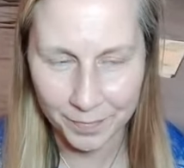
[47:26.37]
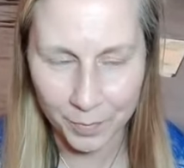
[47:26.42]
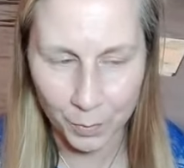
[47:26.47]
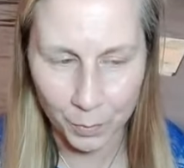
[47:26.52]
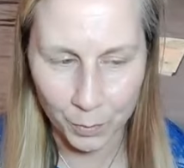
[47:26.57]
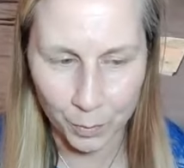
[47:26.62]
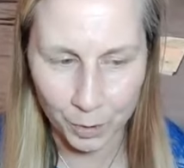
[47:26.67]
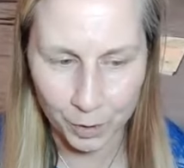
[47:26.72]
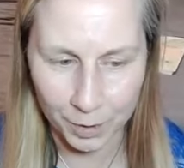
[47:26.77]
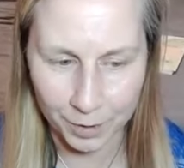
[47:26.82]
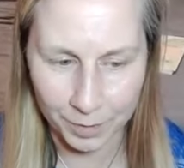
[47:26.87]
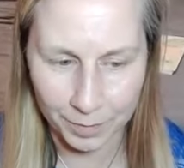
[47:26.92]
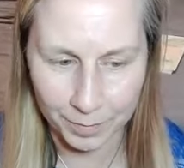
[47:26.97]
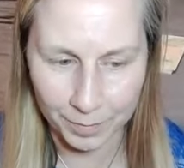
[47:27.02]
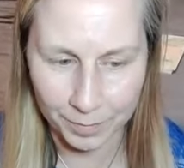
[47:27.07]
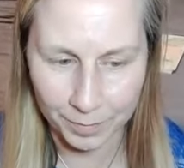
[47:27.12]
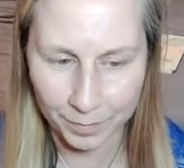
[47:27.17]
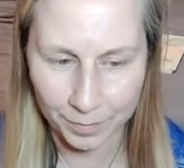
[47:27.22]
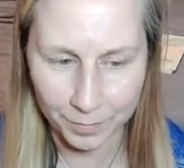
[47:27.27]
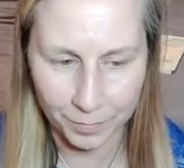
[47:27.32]

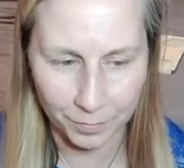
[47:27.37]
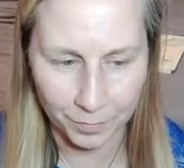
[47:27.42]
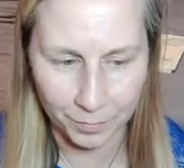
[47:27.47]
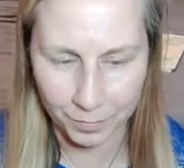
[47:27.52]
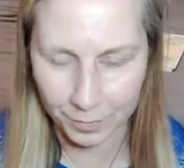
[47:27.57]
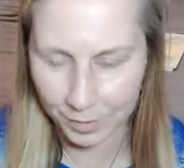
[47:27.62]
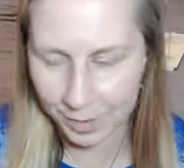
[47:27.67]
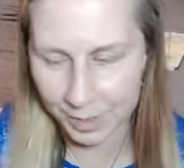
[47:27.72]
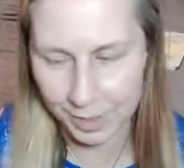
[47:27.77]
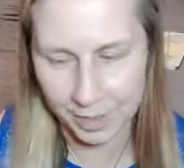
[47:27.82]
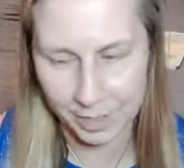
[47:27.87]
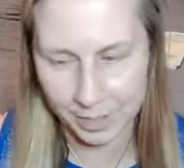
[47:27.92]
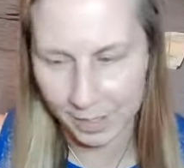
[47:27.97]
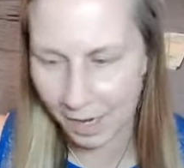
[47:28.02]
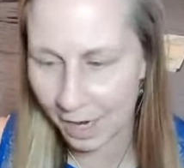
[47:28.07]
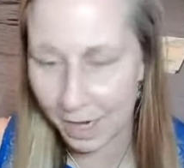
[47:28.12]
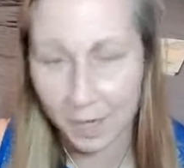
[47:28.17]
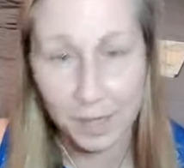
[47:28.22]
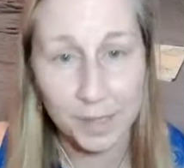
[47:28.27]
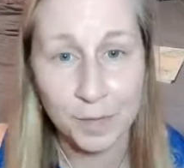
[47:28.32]
Or we're just
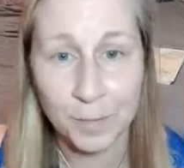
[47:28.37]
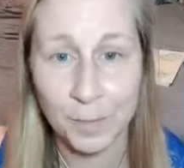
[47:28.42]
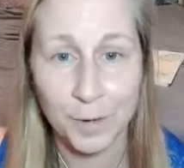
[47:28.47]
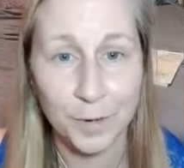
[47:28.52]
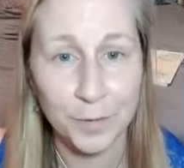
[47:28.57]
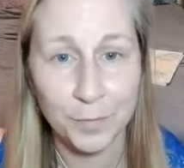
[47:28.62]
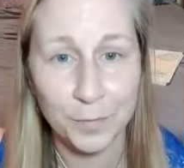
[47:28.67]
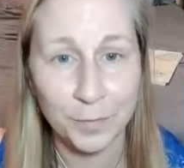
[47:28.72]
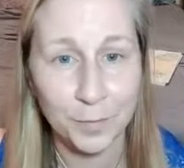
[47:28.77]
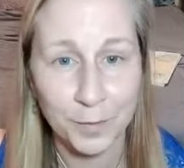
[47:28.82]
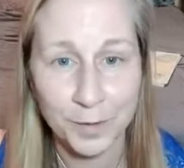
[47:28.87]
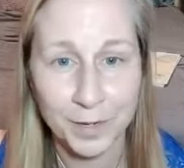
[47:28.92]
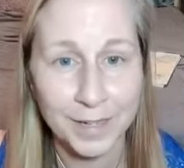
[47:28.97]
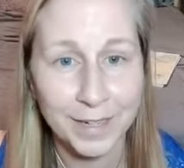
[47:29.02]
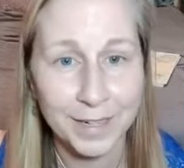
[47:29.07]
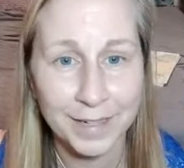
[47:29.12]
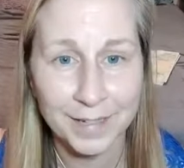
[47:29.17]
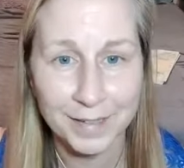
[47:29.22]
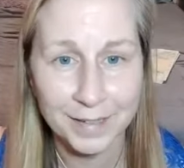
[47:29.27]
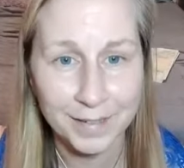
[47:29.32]
not in the mood for
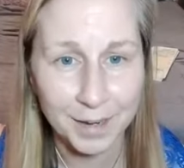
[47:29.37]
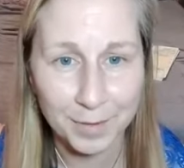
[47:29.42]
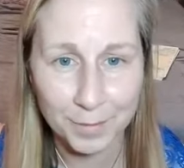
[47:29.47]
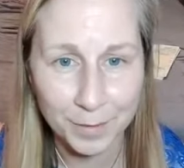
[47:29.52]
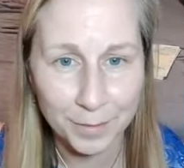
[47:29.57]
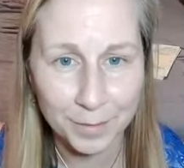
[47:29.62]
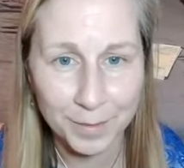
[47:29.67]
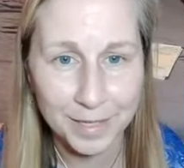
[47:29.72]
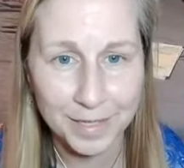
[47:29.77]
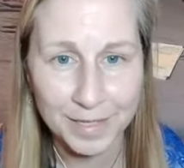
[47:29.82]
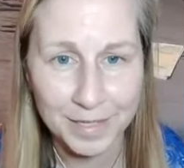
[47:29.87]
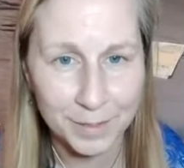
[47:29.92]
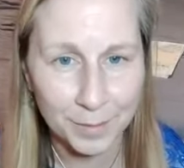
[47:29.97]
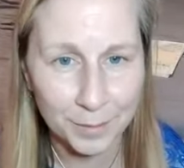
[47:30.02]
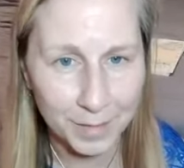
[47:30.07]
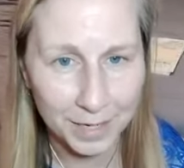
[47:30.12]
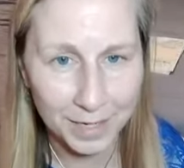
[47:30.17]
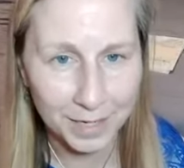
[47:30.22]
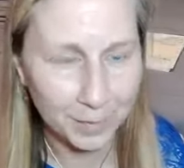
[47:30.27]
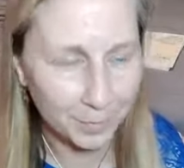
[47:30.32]
it every once in a
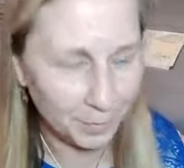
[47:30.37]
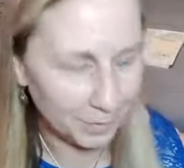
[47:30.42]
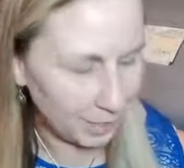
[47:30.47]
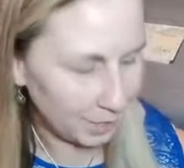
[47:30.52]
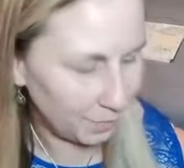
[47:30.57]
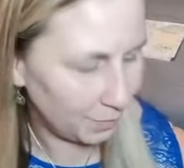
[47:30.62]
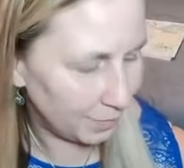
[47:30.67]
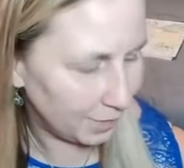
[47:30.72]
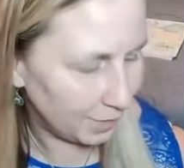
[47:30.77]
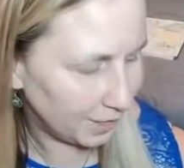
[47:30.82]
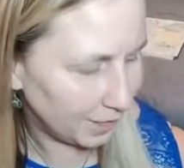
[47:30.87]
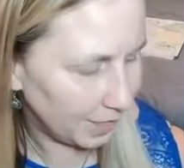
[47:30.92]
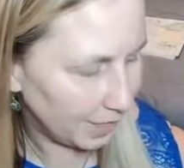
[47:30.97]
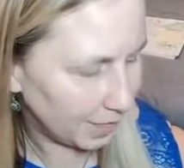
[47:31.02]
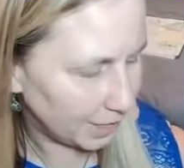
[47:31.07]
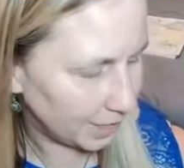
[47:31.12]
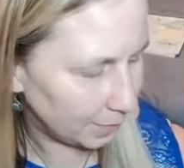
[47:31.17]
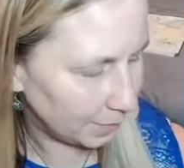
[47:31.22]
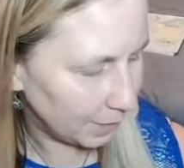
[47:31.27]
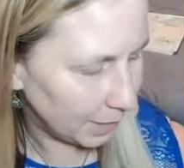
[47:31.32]
while, whatever the
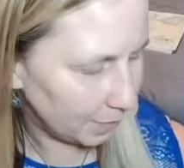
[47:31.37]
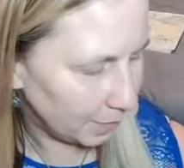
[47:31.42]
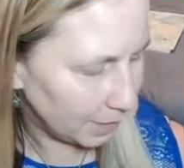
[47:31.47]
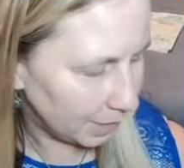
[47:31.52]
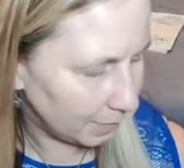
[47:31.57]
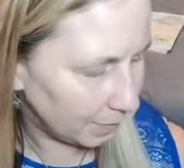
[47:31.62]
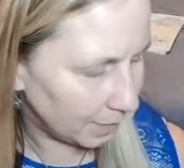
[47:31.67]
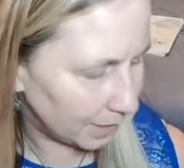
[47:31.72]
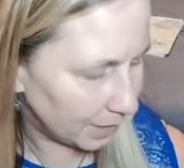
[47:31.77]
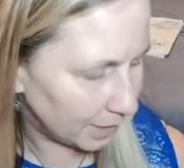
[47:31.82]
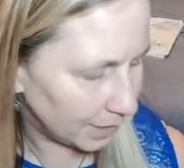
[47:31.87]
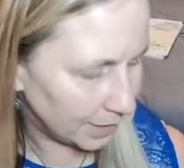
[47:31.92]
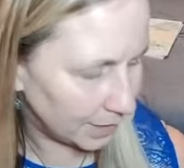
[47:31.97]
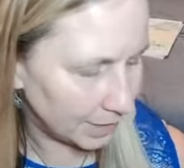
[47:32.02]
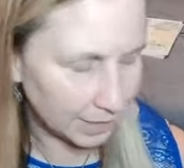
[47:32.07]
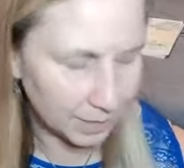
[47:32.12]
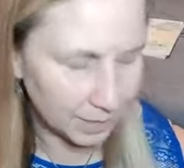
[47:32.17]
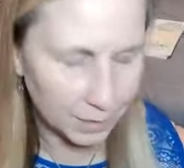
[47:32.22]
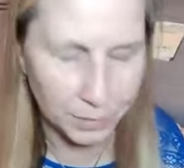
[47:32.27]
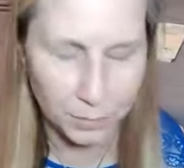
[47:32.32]
case may be. But
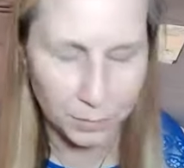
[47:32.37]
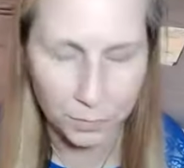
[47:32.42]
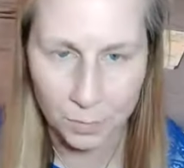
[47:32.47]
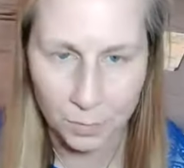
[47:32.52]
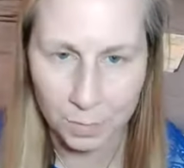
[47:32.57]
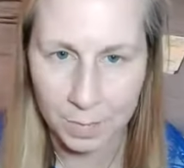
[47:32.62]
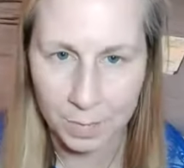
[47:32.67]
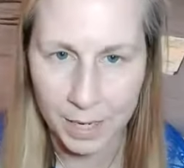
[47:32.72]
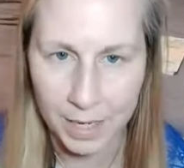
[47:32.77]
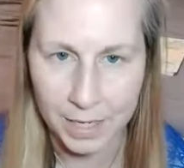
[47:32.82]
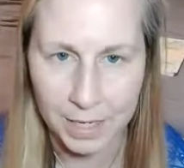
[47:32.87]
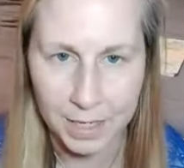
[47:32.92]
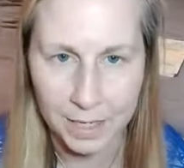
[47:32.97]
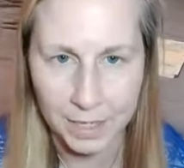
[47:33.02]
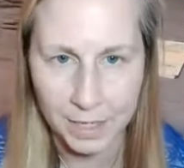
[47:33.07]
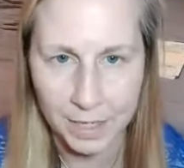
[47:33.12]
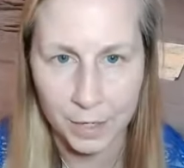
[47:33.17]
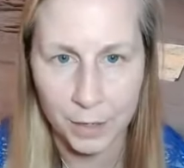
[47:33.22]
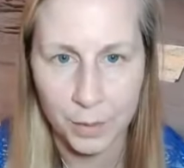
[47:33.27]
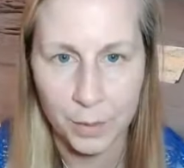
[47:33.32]
this is
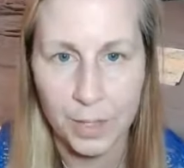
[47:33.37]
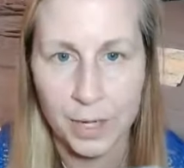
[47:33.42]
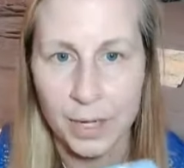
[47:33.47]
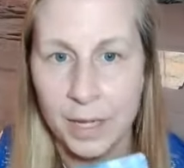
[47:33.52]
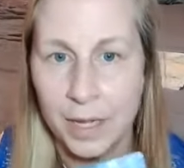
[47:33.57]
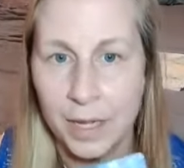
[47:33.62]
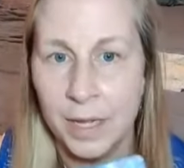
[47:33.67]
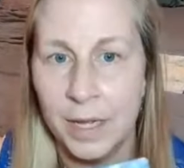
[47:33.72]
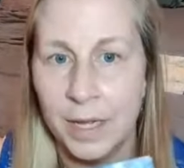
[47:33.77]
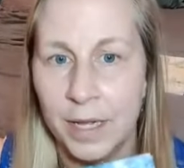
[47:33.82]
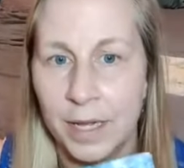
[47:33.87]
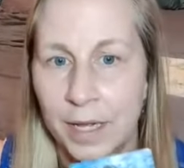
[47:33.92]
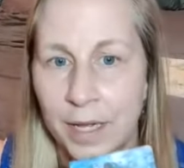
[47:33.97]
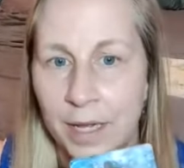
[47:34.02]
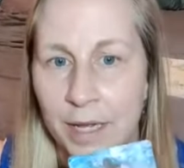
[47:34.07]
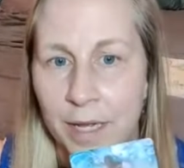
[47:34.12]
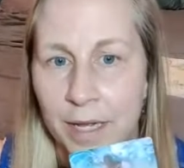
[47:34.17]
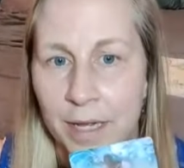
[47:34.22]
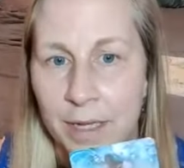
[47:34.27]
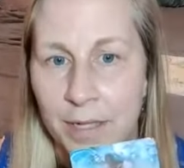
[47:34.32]
reminding you
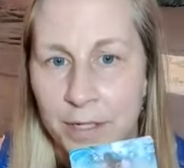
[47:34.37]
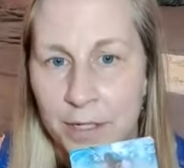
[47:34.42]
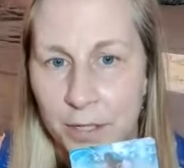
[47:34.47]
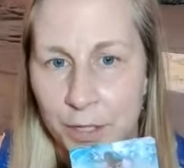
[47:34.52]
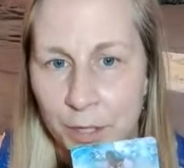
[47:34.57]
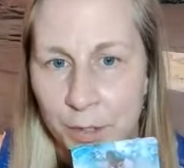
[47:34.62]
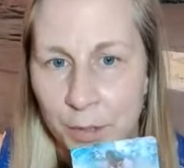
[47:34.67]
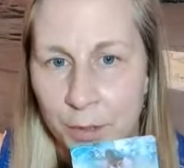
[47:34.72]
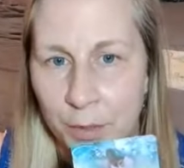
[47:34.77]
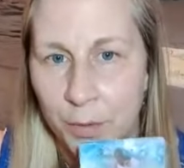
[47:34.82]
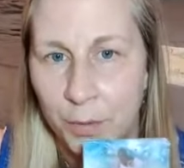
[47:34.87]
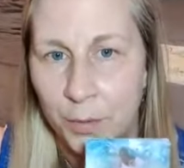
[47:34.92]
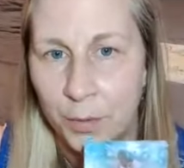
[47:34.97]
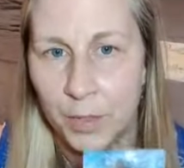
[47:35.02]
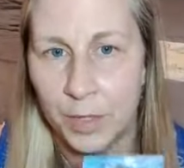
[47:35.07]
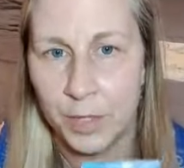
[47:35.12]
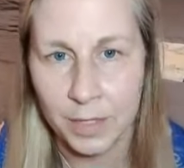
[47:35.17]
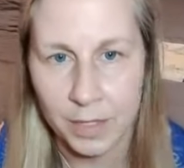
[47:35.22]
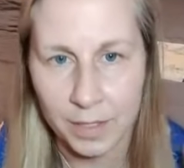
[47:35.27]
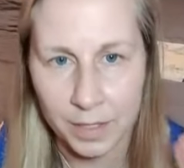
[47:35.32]

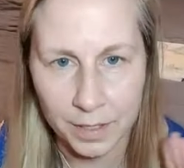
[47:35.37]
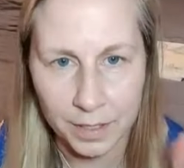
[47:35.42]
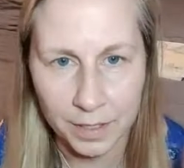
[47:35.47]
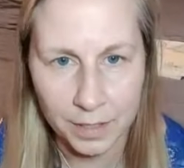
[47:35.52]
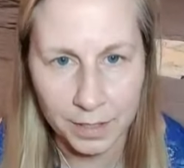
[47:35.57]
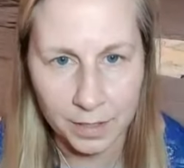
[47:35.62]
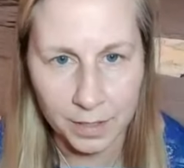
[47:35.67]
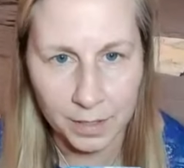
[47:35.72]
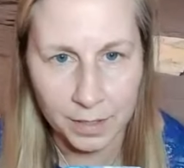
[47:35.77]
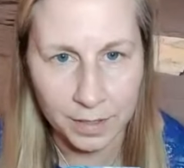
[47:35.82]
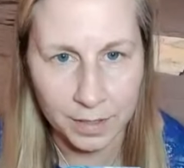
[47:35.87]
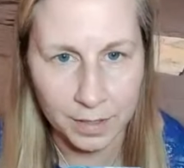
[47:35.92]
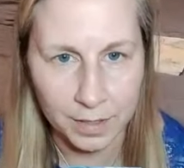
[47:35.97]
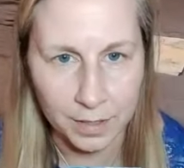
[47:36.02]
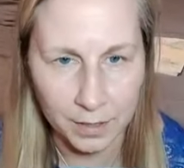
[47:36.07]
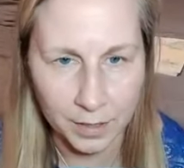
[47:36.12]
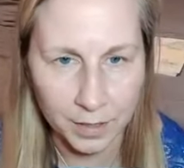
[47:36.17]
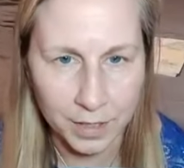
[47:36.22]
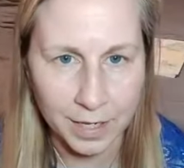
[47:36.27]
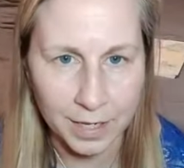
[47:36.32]
to
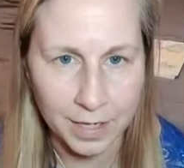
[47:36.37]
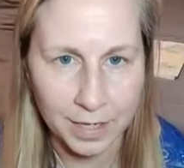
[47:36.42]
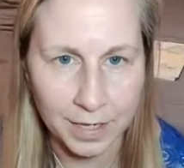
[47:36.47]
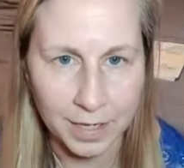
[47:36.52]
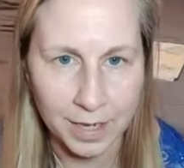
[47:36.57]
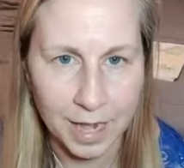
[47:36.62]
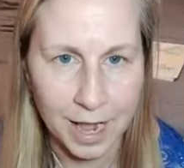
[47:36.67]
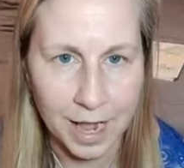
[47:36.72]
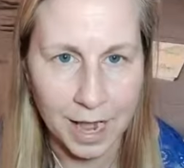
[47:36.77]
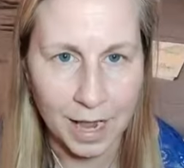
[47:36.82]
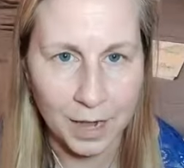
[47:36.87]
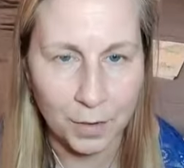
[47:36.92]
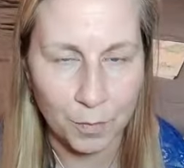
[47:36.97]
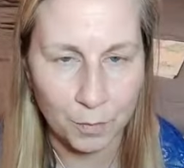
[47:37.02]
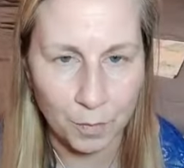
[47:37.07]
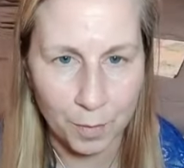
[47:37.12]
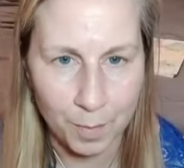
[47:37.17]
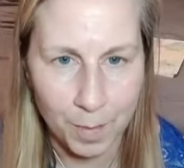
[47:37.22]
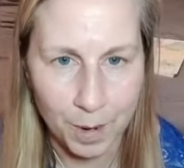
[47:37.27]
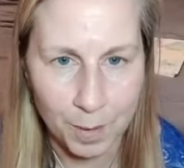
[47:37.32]
look into that,
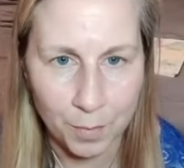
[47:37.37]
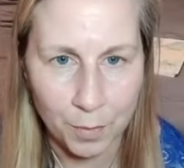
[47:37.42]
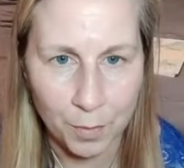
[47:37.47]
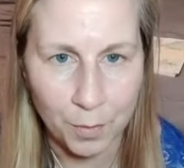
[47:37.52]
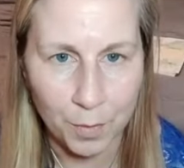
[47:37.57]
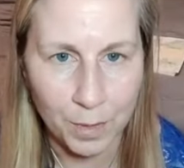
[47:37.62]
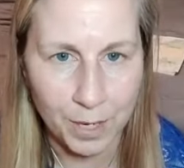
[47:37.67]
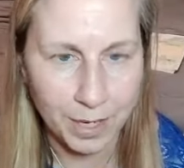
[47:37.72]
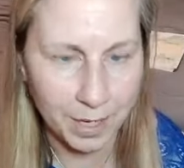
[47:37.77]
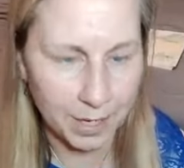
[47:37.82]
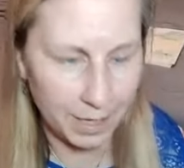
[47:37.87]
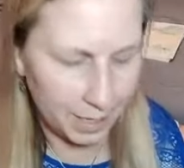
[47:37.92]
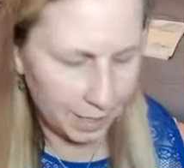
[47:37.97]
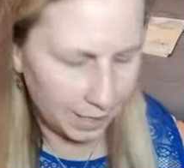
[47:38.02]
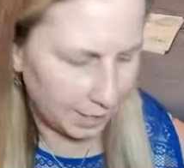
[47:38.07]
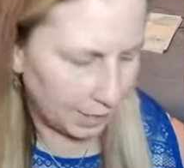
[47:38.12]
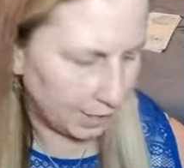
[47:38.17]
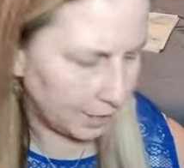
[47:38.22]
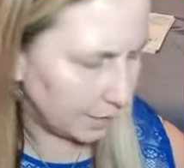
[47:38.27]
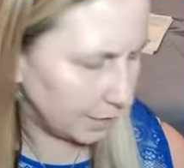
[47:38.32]
remember what it
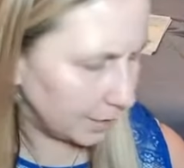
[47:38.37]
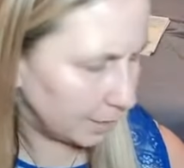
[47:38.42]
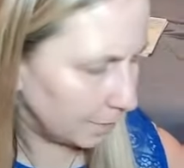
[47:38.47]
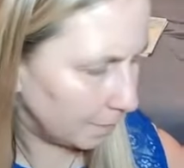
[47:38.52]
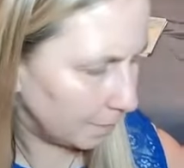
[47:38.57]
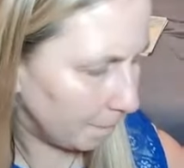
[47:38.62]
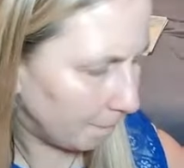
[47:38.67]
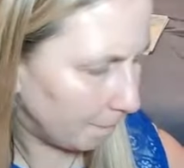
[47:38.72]
is.